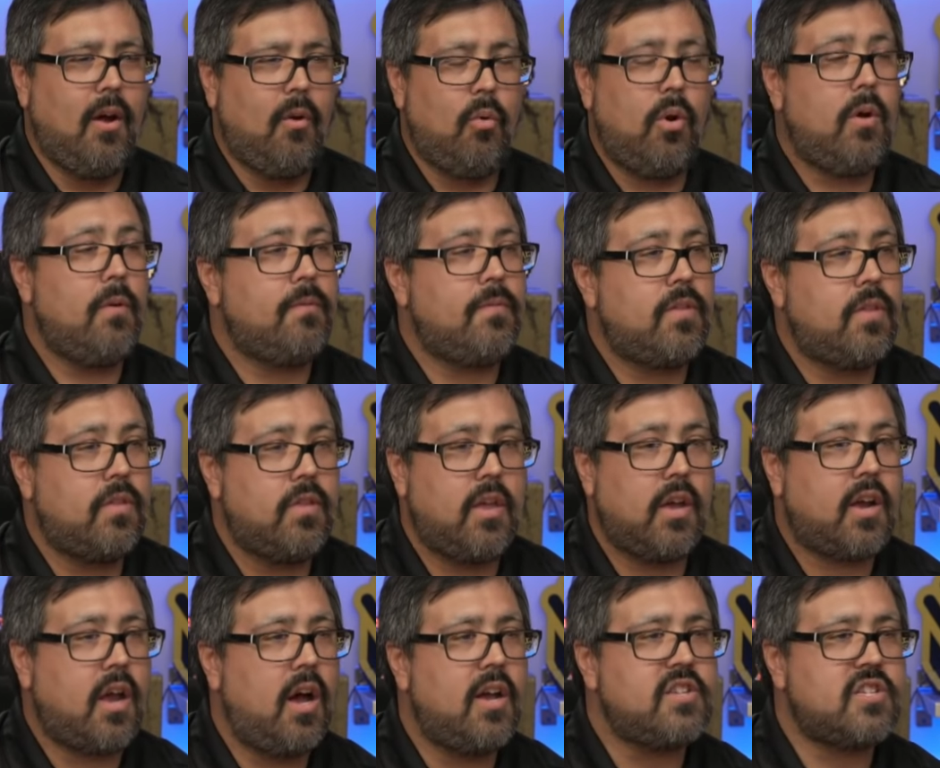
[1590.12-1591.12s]
well, the
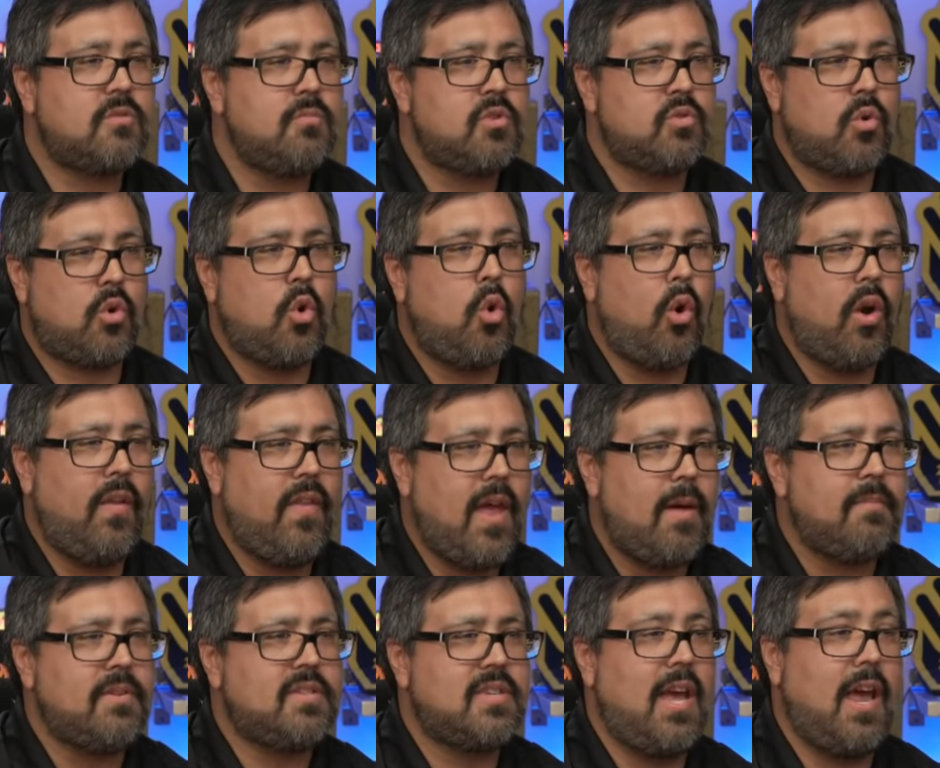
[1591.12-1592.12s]
customers were calling them
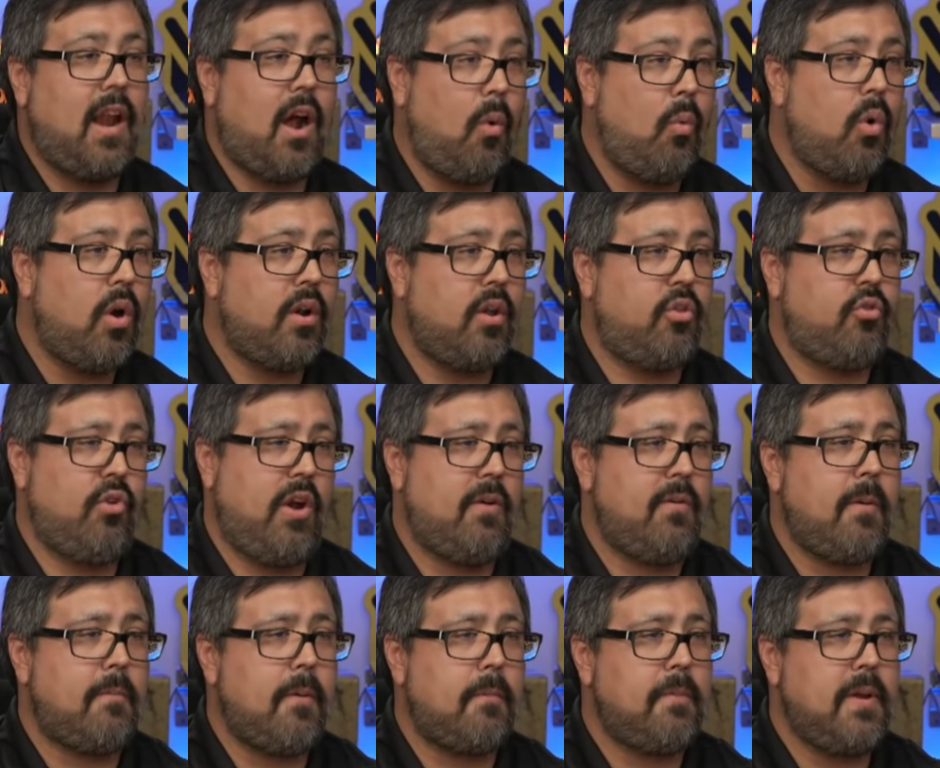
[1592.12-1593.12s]
and saying, "I want a
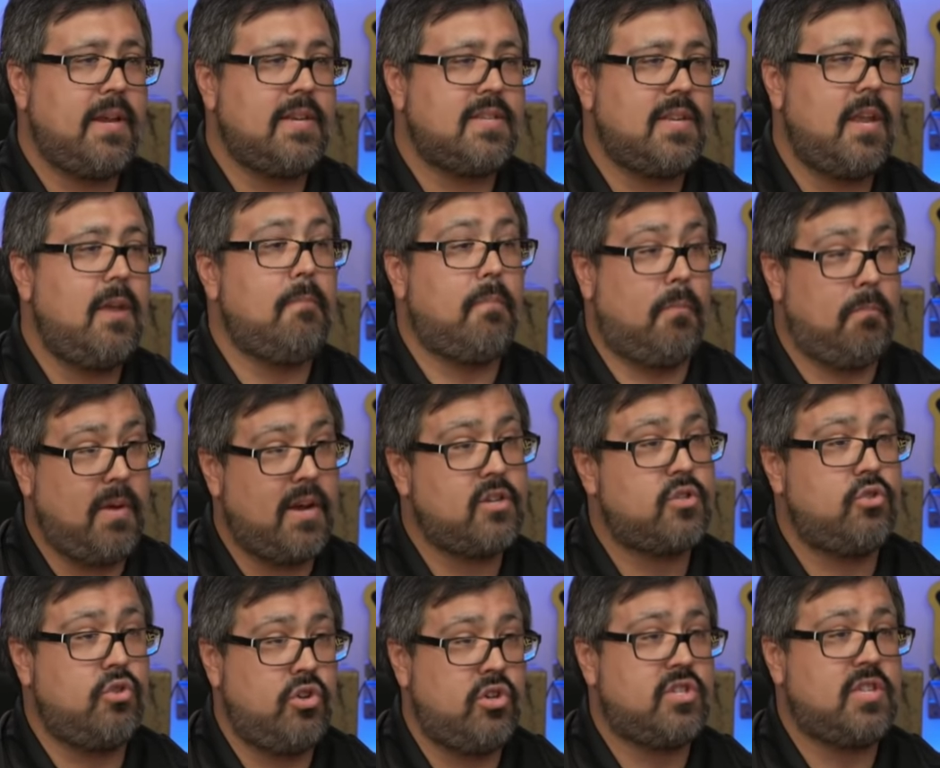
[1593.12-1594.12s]
Threadripper PC, but make
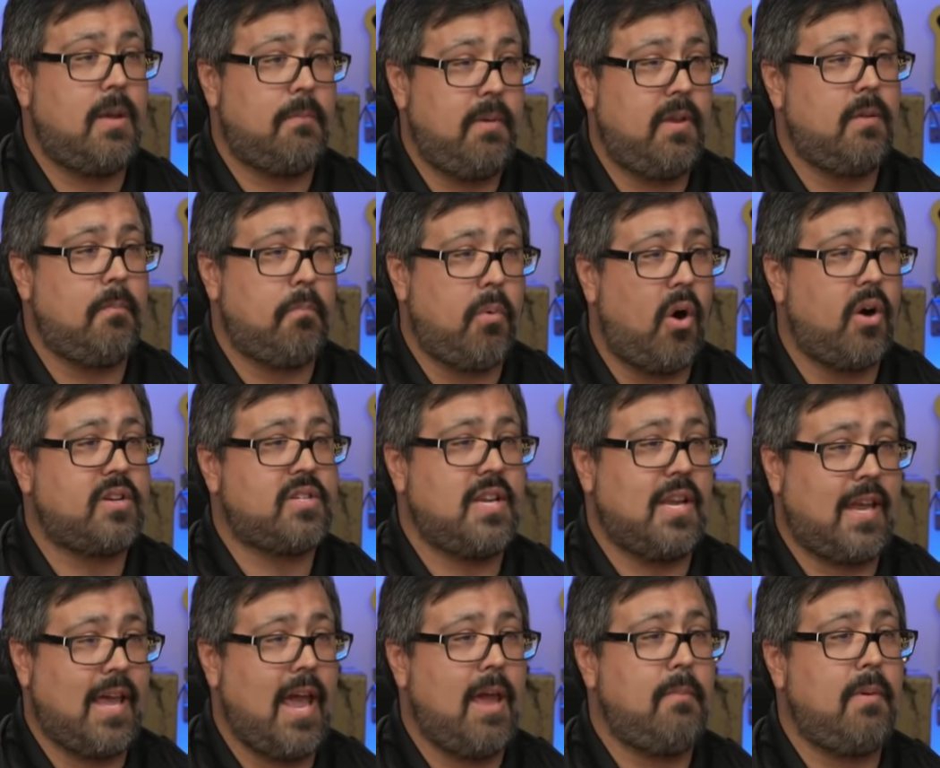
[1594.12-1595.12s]
sure you send me the box it
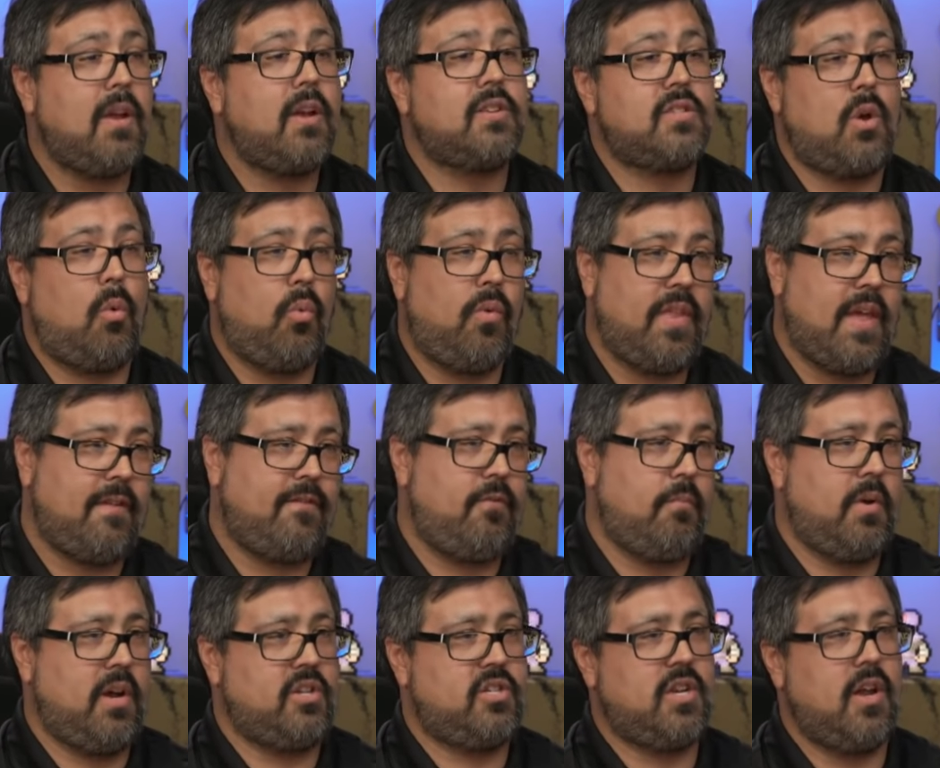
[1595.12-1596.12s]
came in because I want that for
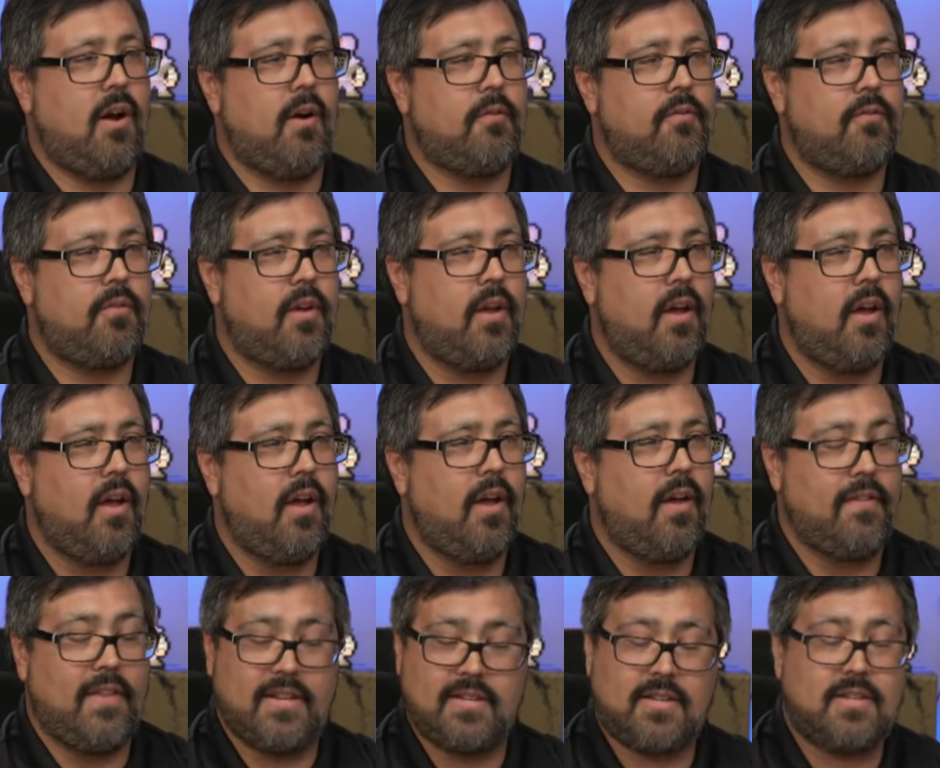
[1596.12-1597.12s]
my shelf." Yep.
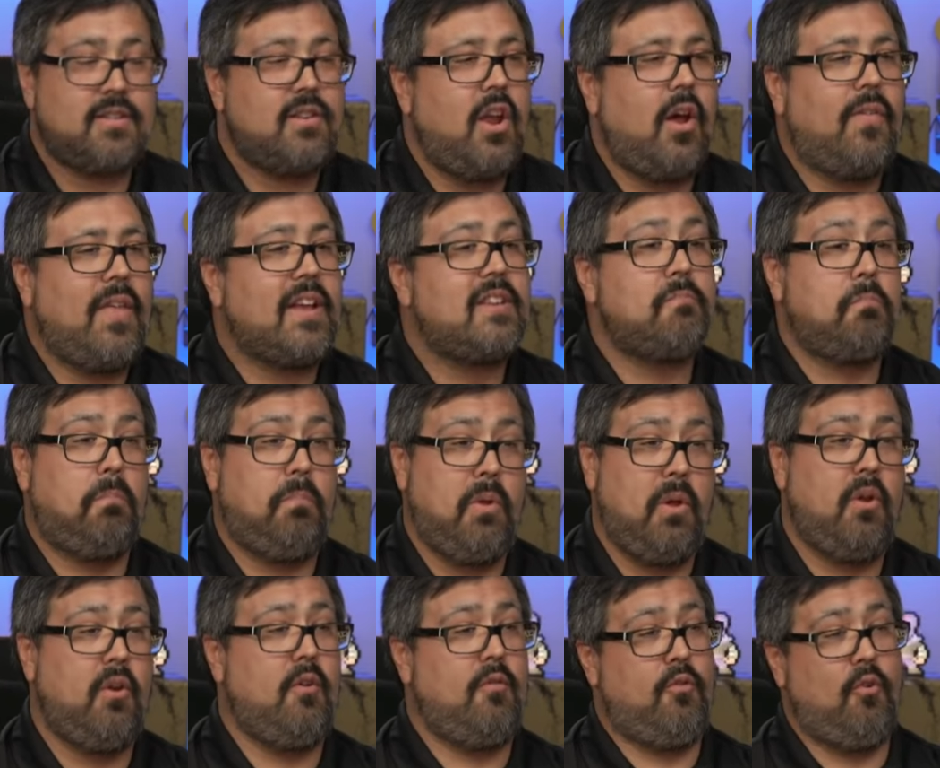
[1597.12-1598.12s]
This is, you know, that's
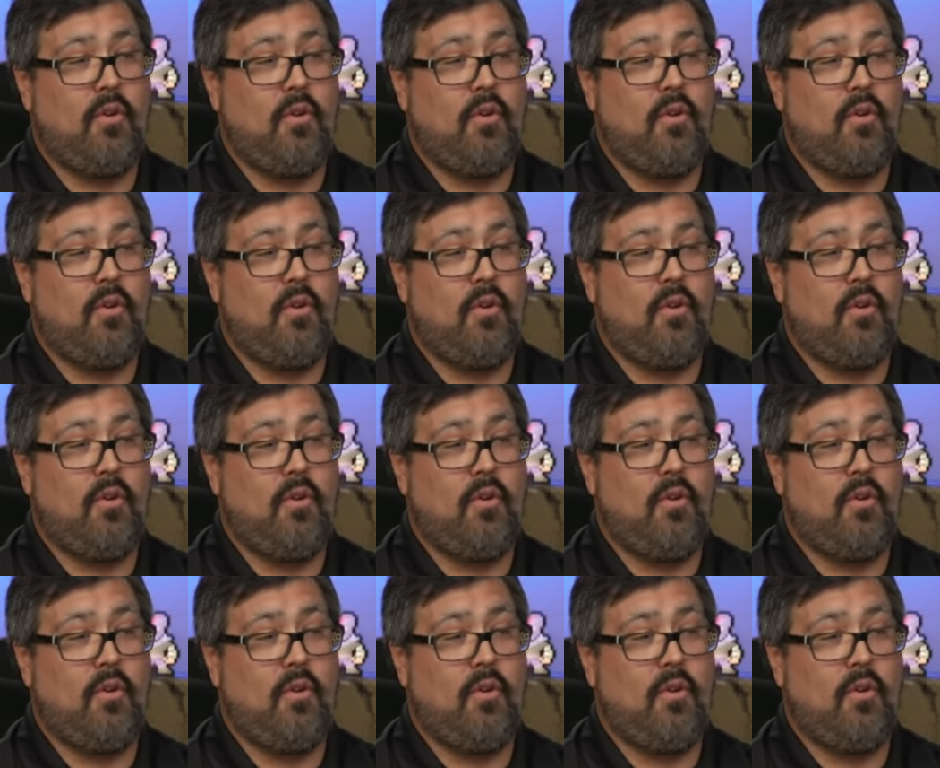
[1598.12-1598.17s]
beautiful. Yeah.